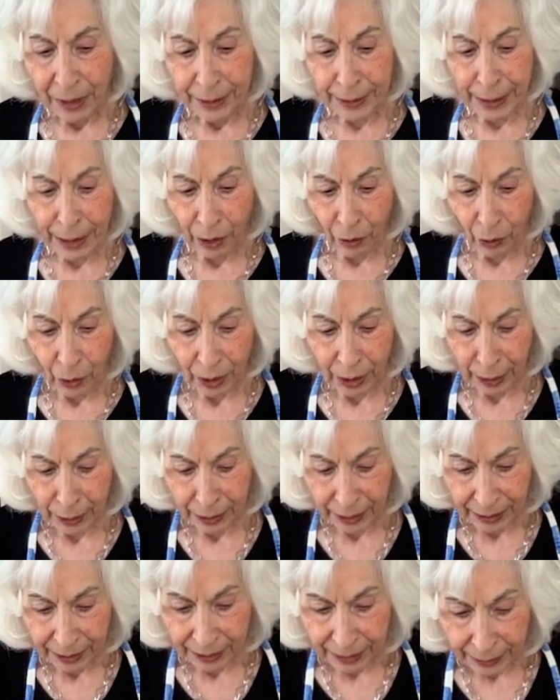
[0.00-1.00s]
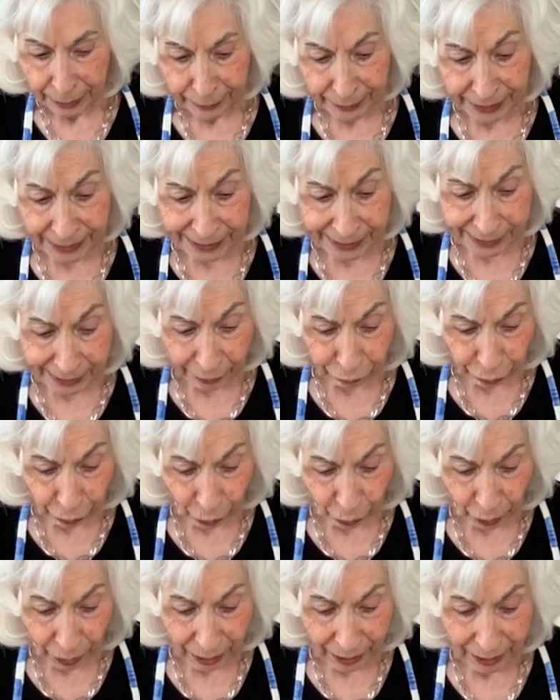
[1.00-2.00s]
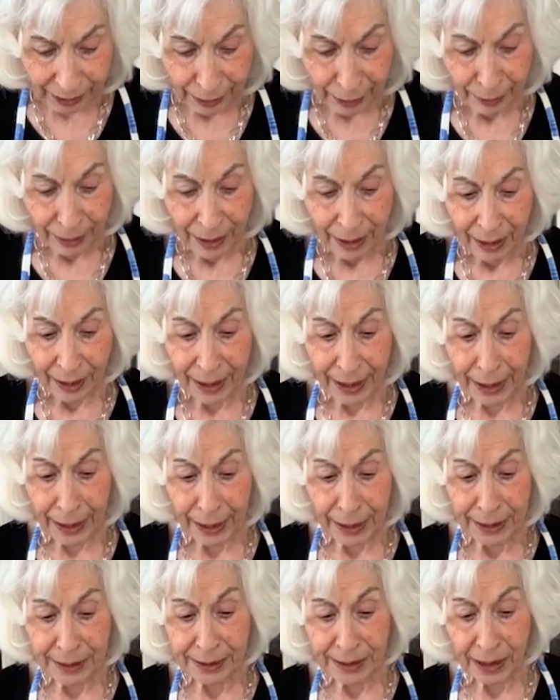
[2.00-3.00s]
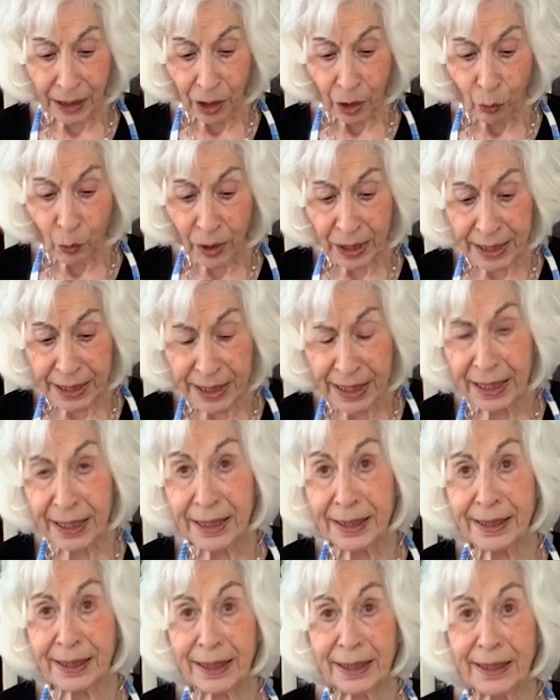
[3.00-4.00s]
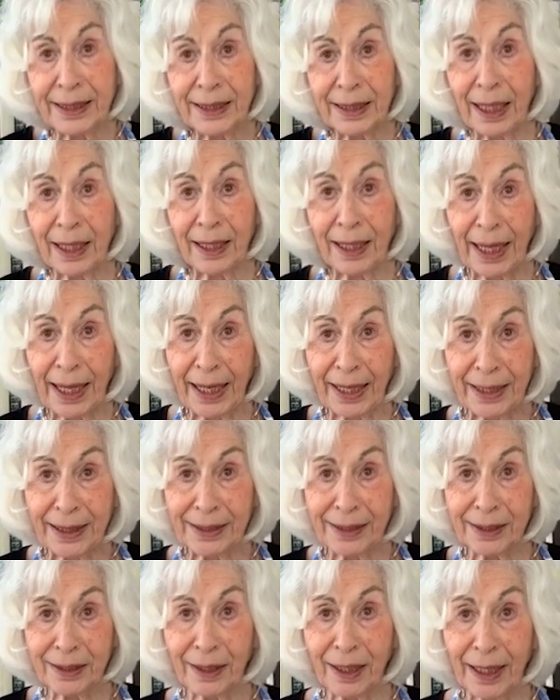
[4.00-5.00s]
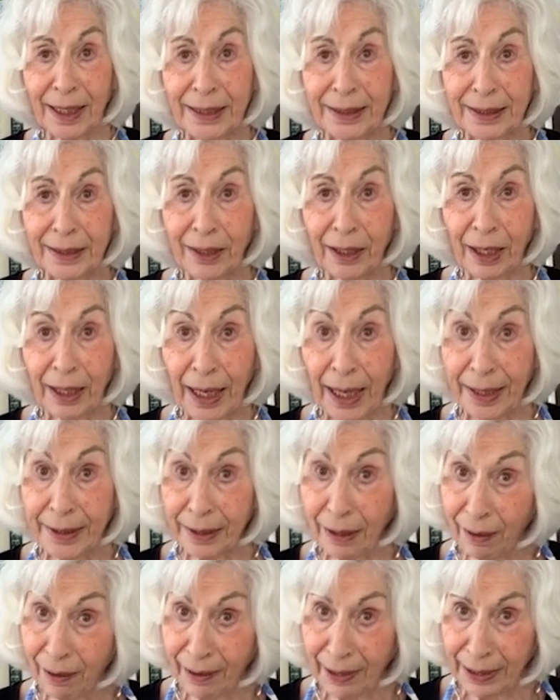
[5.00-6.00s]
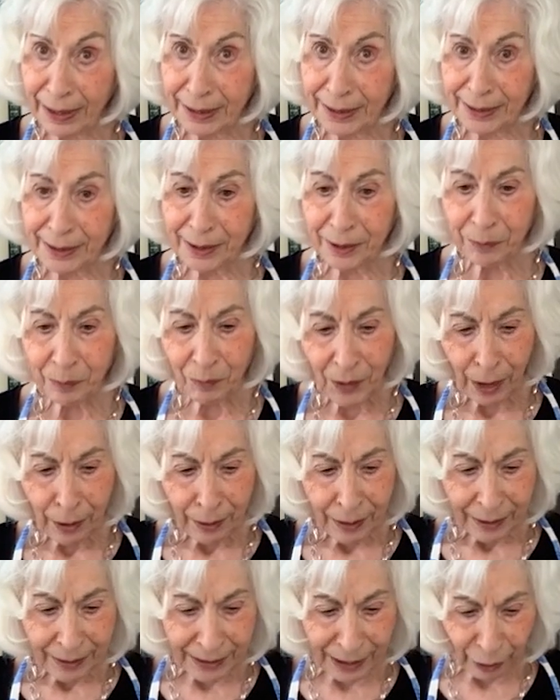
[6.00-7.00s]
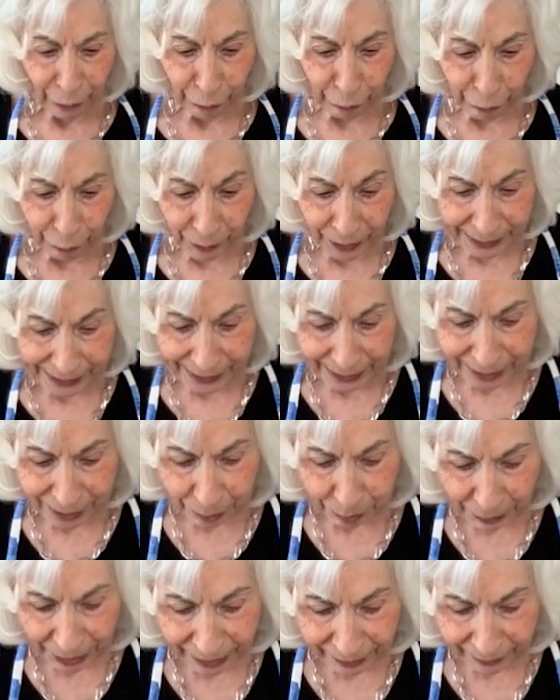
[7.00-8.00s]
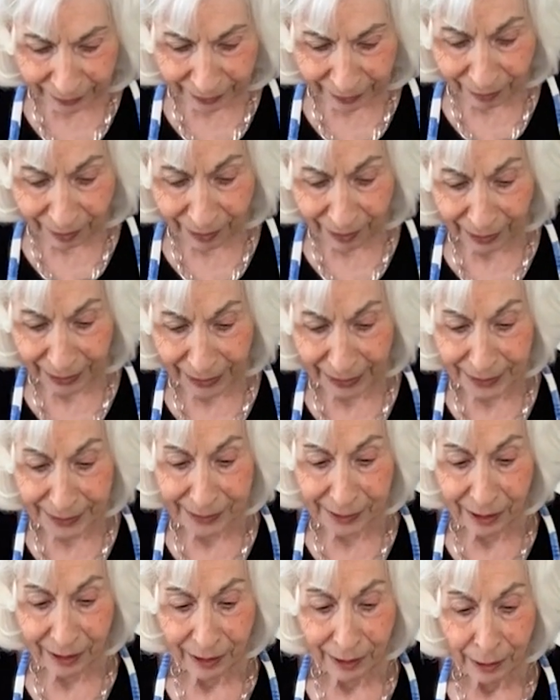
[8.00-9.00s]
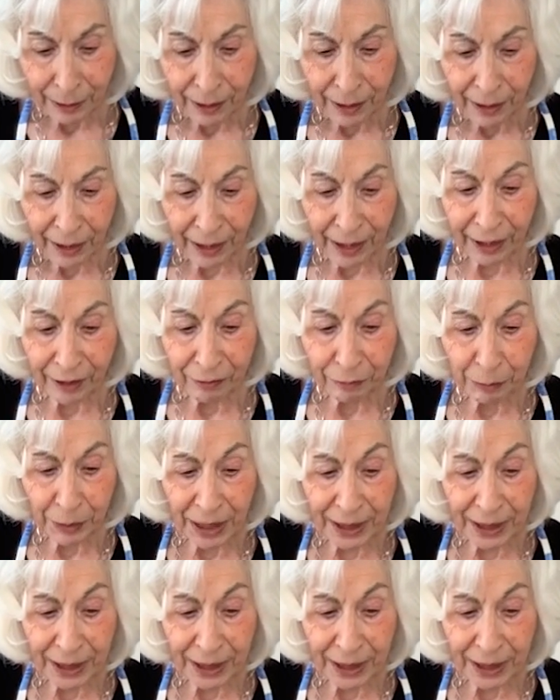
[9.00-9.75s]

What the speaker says: Now, this is the frog, and what he needs is legs and eyes. Now, the first thing to make the eyes, I've